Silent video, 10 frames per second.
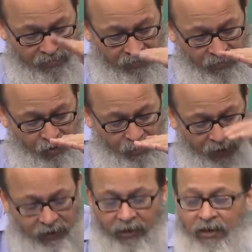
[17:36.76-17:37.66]
go
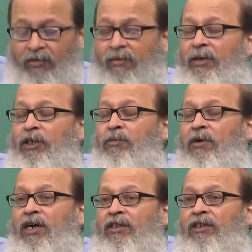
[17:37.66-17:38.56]
much under our
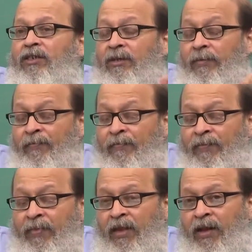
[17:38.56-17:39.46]
benchmarks,
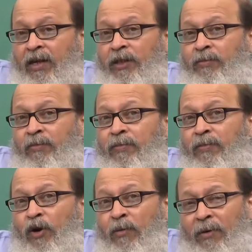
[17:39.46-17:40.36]
is
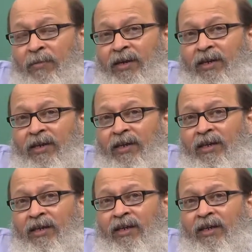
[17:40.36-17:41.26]
probably
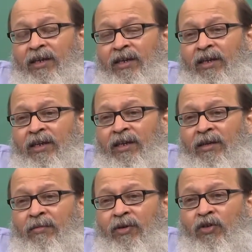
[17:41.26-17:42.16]

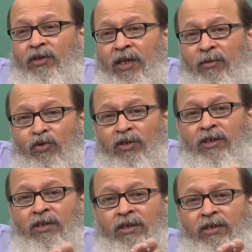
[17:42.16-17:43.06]
because the
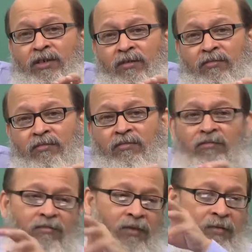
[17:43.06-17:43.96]
emotions
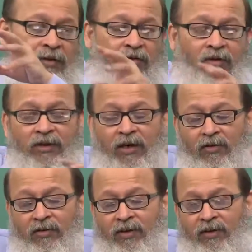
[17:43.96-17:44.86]
may be they are
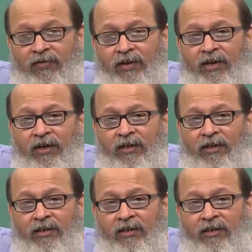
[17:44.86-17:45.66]
going in different direction,